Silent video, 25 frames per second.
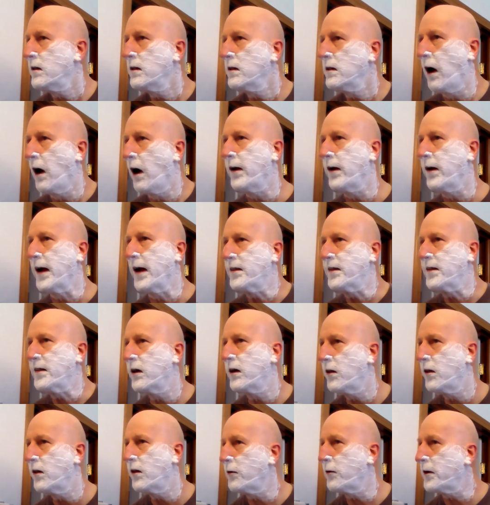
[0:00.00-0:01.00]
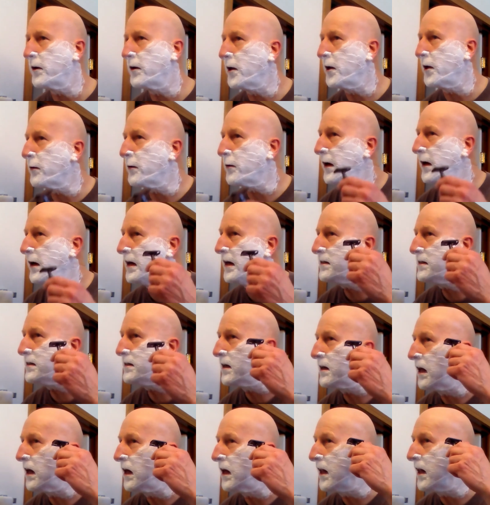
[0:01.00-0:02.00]
All right, 30
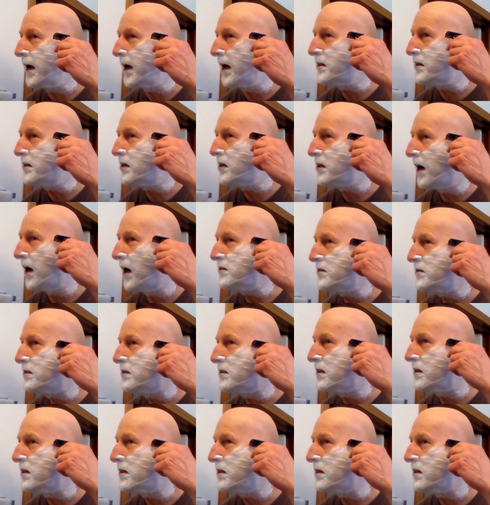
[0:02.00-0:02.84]
degrees, a light touch.